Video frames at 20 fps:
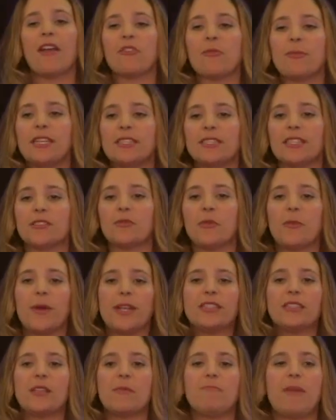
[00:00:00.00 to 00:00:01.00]
everybody says, well,
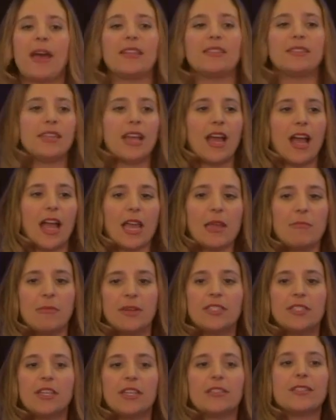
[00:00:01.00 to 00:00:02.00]
when's the best
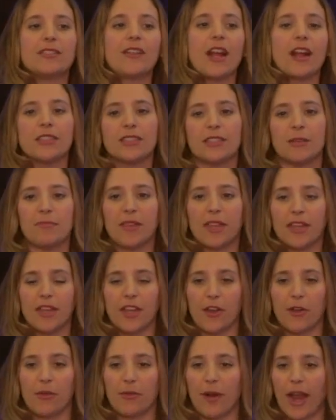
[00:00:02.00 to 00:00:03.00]
time to start something
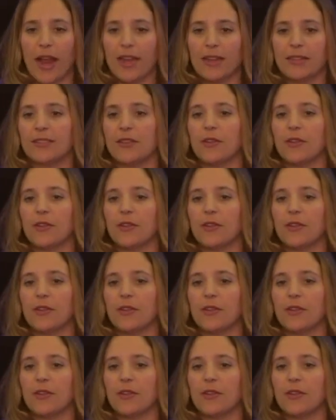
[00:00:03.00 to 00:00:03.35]
new, right?